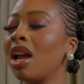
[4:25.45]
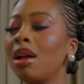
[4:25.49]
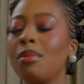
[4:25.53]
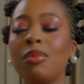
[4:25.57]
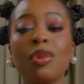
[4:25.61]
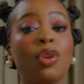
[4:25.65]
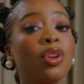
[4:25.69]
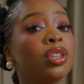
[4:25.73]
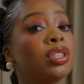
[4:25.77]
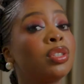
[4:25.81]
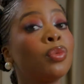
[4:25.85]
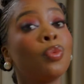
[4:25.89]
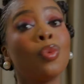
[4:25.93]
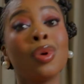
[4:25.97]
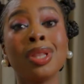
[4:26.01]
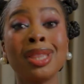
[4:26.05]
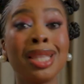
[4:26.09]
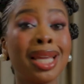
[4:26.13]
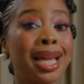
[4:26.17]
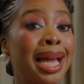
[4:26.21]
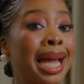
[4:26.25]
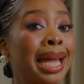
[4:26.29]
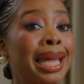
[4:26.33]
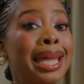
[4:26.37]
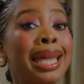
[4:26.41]
because the one
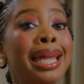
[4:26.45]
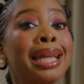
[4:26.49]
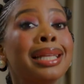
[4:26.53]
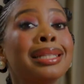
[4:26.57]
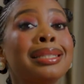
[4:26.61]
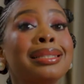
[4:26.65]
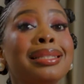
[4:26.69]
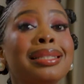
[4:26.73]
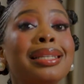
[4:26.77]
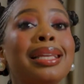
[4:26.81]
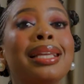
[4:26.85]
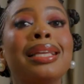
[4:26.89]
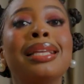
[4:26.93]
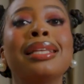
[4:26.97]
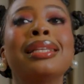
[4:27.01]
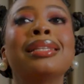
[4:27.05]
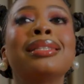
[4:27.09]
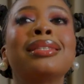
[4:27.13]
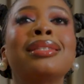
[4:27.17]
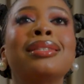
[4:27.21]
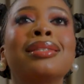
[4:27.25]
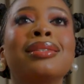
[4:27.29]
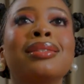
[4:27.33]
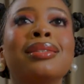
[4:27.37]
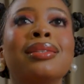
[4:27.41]
thing I hate
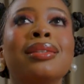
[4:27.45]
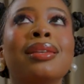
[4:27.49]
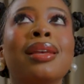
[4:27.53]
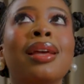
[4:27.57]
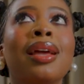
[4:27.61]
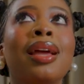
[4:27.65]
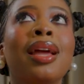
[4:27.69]
is